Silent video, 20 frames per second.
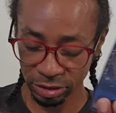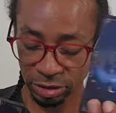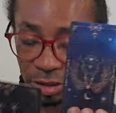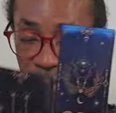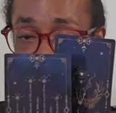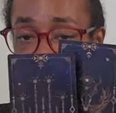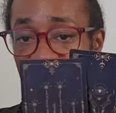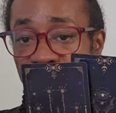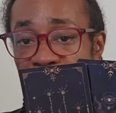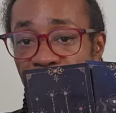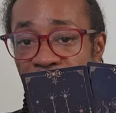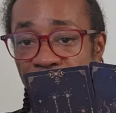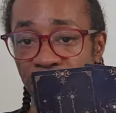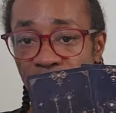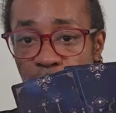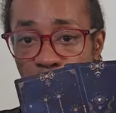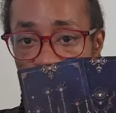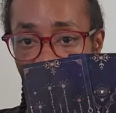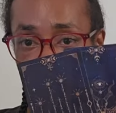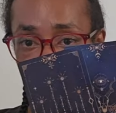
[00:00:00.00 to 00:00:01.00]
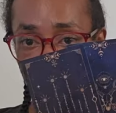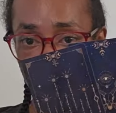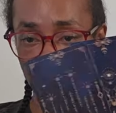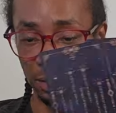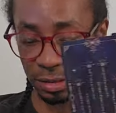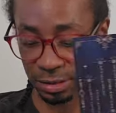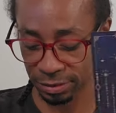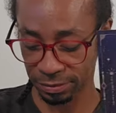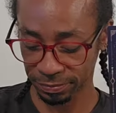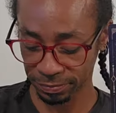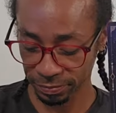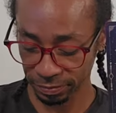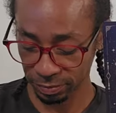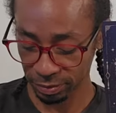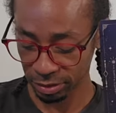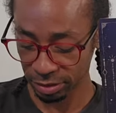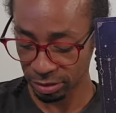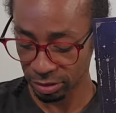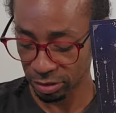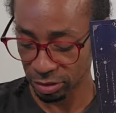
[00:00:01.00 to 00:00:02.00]
to the Seven of Wands,
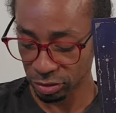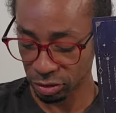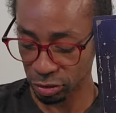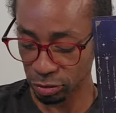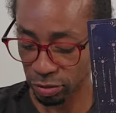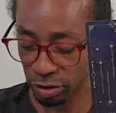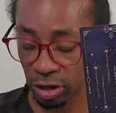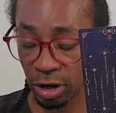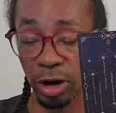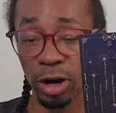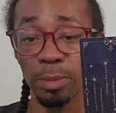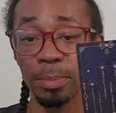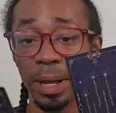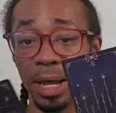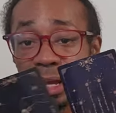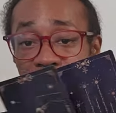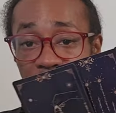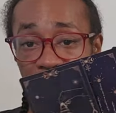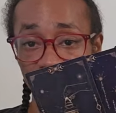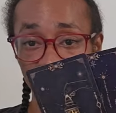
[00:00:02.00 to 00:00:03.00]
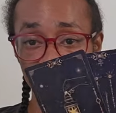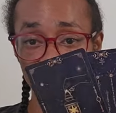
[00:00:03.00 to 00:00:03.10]
to the Hermit,